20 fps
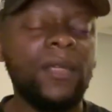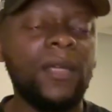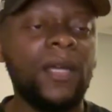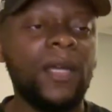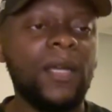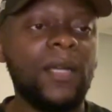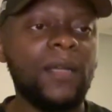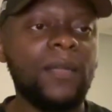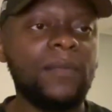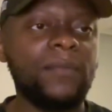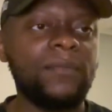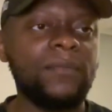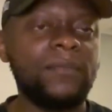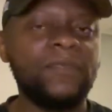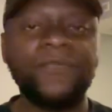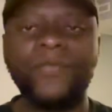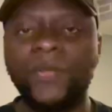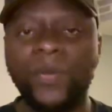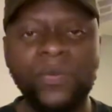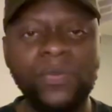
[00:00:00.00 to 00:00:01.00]

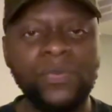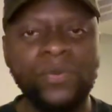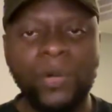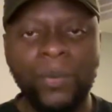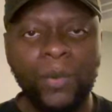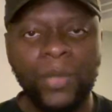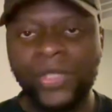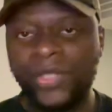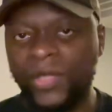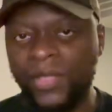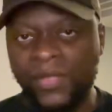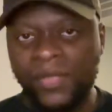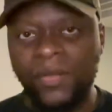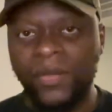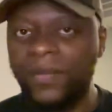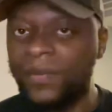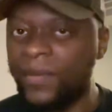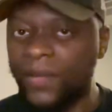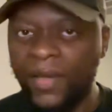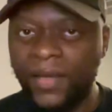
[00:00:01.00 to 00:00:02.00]
For those who are watching this on
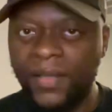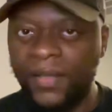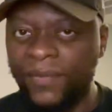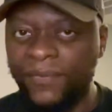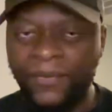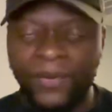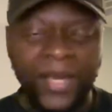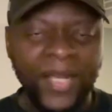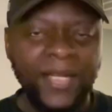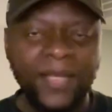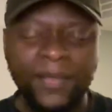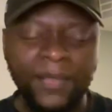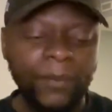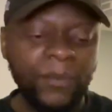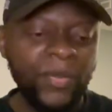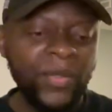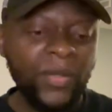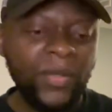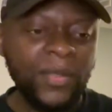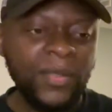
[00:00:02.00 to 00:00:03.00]
the 30th or anything
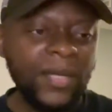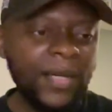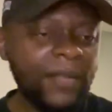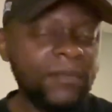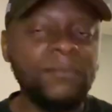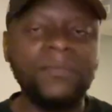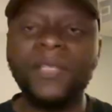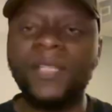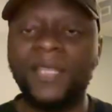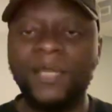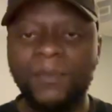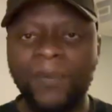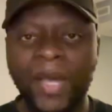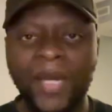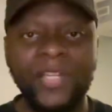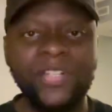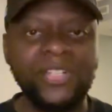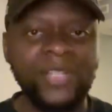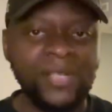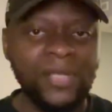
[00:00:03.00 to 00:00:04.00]
beyond that, he
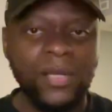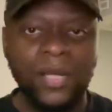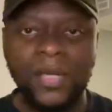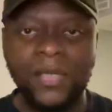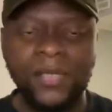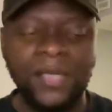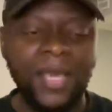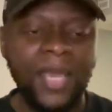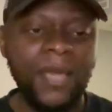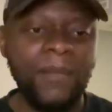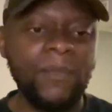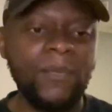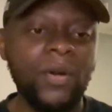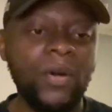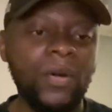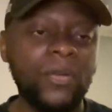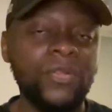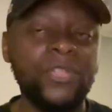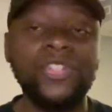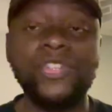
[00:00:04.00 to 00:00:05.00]
managed his last game
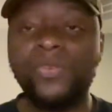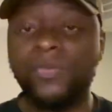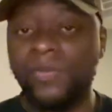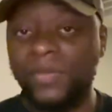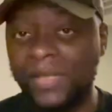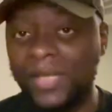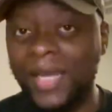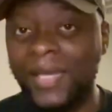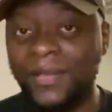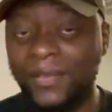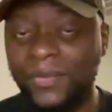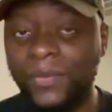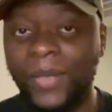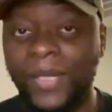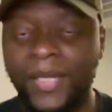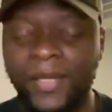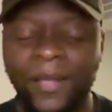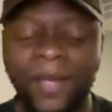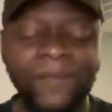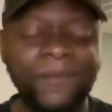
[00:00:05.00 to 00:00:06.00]
on Tuesday, the
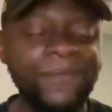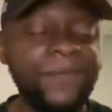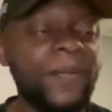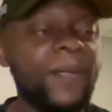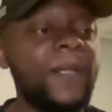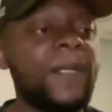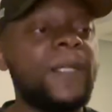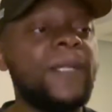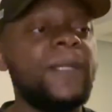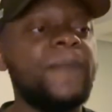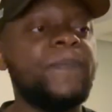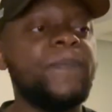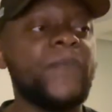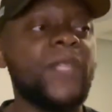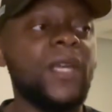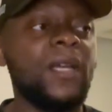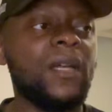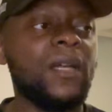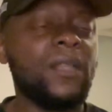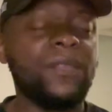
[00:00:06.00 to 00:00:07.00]
29th.
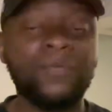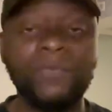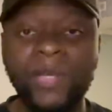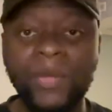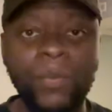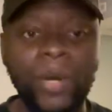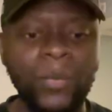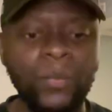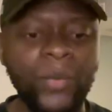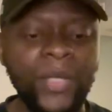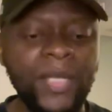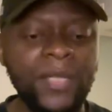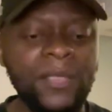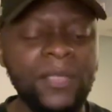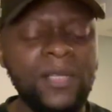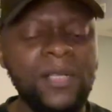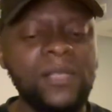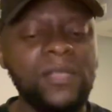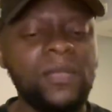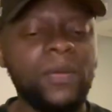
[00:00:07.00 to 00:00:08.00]
3-1 win,
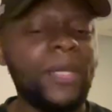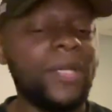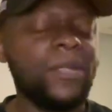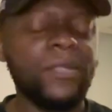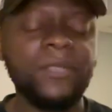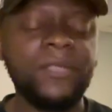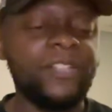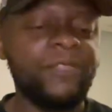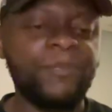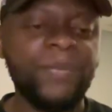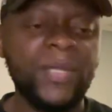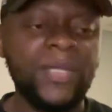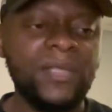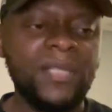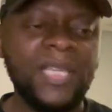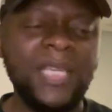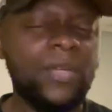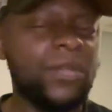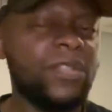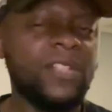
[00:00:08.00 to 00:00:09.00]
so he couldn't have been
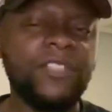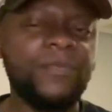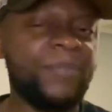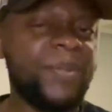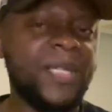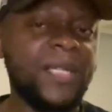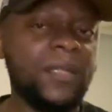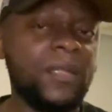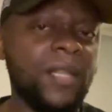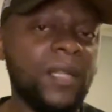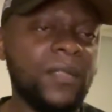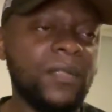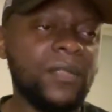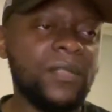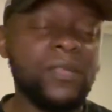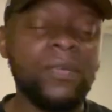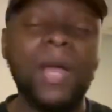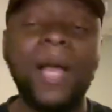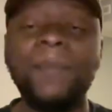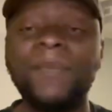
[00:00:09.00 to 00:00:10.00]
in London.
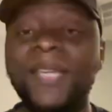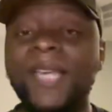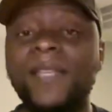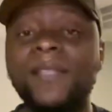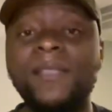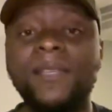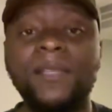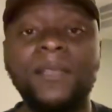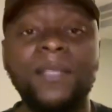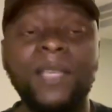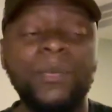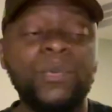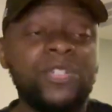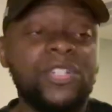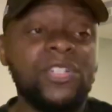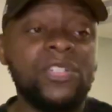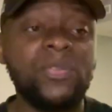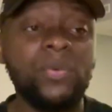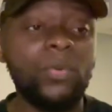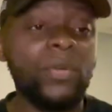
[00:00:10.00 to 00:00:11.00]
So I'm guessing they were
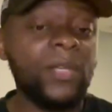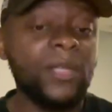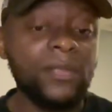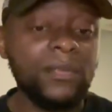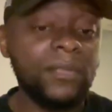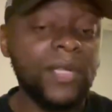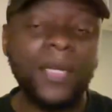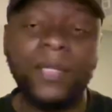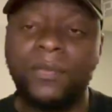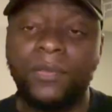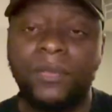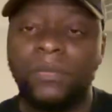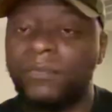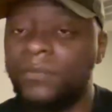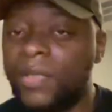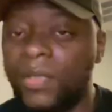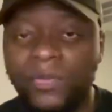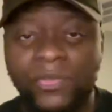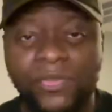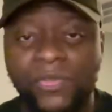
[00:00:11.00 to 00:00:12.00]
just talking, I don't know,
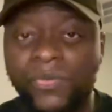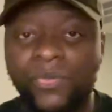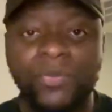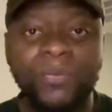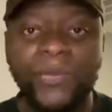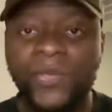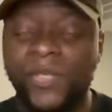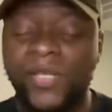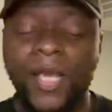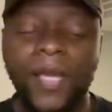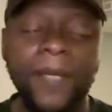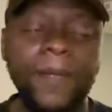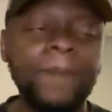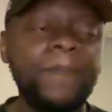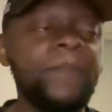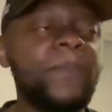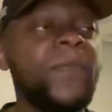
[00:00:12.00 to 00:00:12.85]
on Zoom or something.